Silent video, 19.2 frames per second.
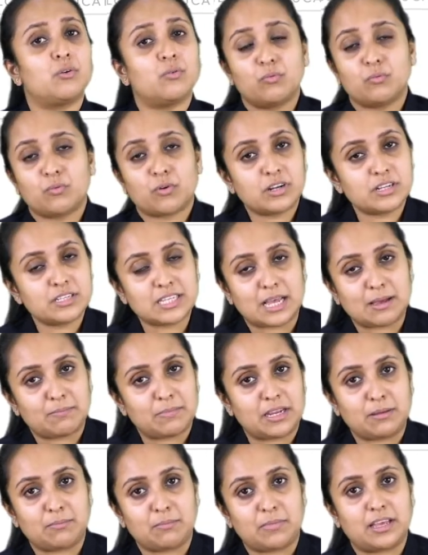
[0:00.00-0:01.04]
What is
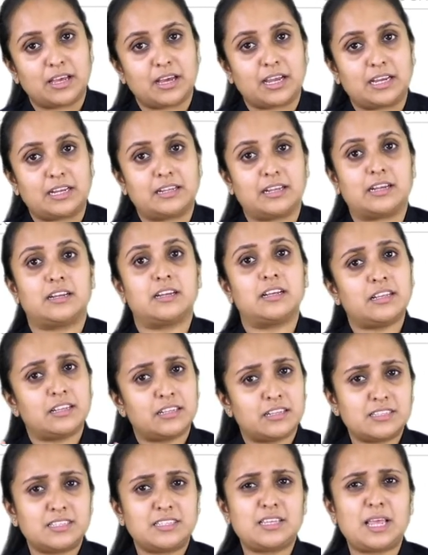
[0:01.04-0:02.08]
happening behind that?
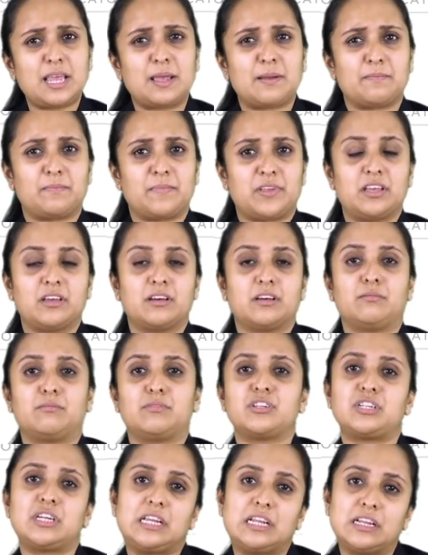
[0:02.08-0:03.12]
The same here,
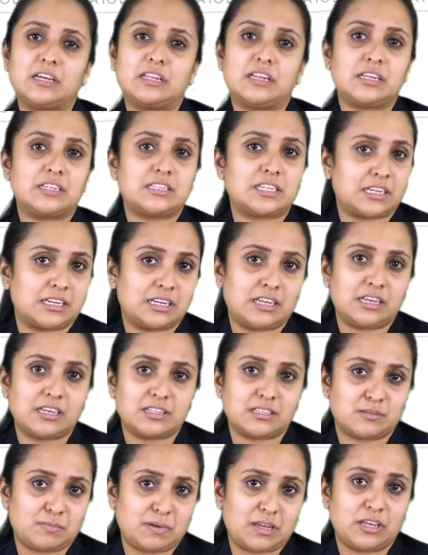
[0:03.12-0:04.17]
machine learning technique
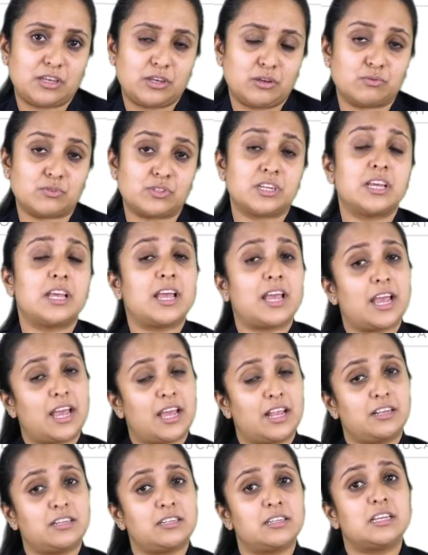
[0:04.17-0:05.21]
is being used,
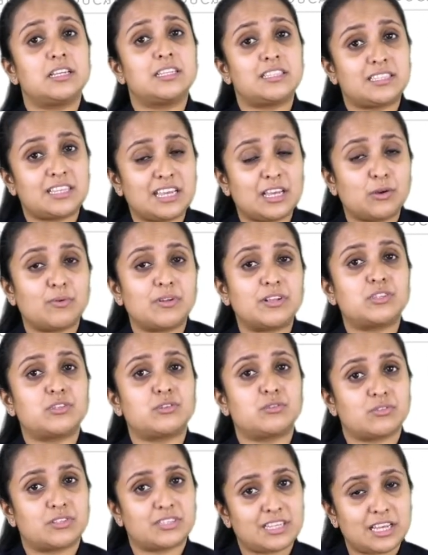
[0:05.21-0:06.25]
and sequence
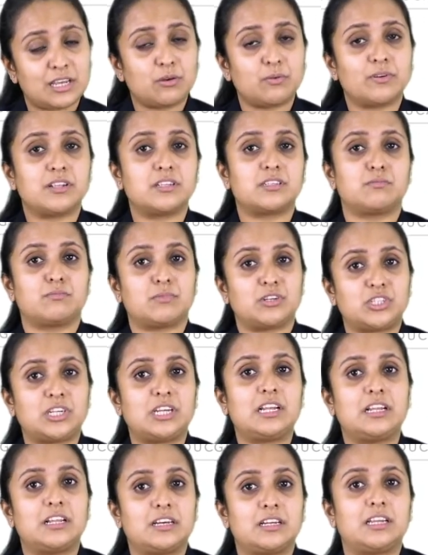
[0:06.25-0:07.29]
to sequence
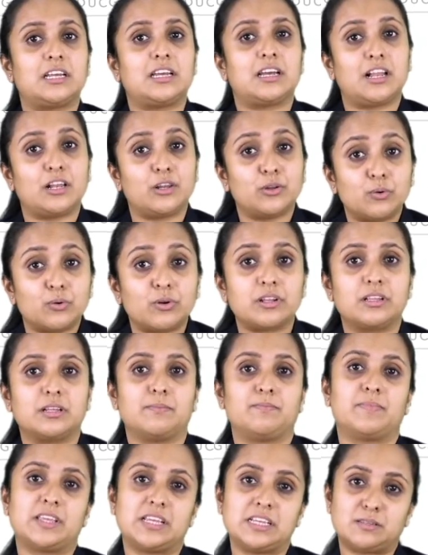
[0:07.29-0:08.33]
machine learning algorithm
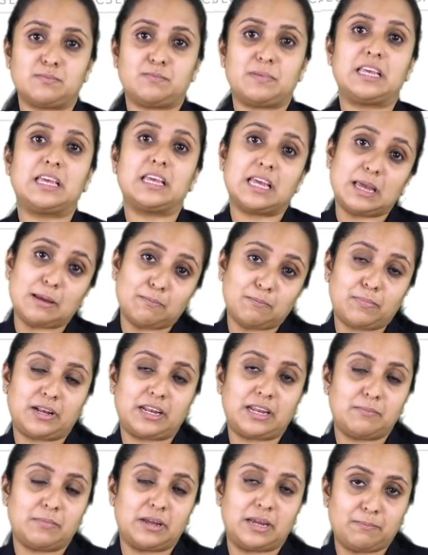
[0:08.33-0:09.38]
is being
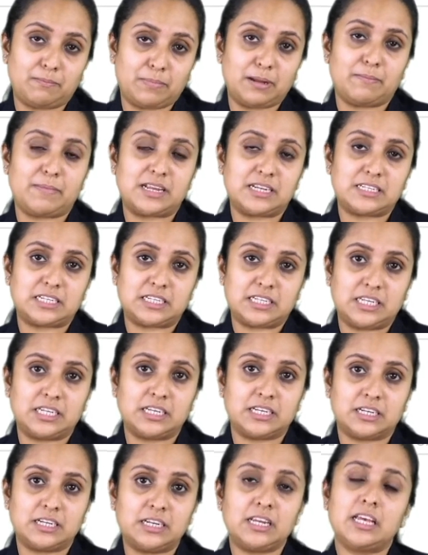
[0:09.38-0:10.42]
implemented
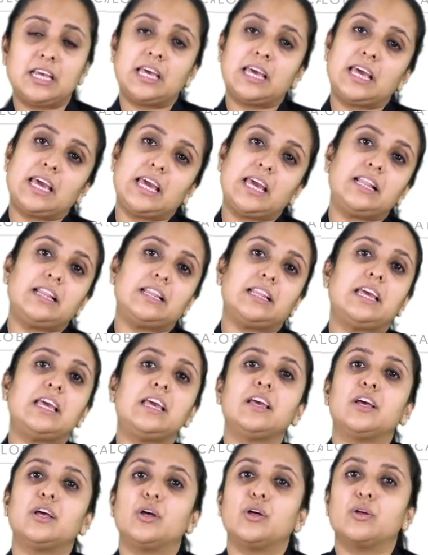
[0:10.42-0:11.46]
here in the
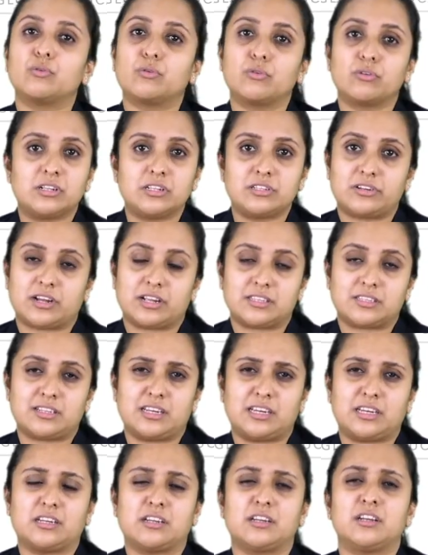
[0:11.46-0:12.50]
Google
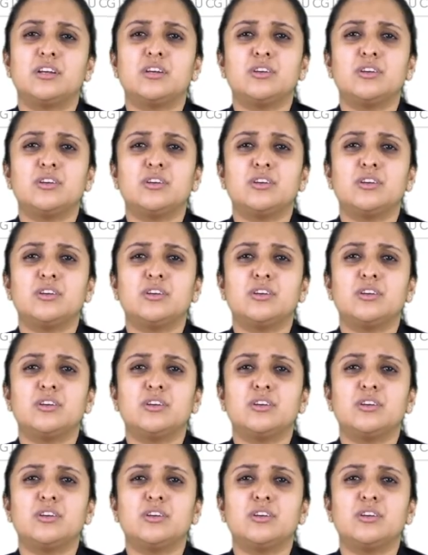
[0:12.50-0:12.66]
Translator.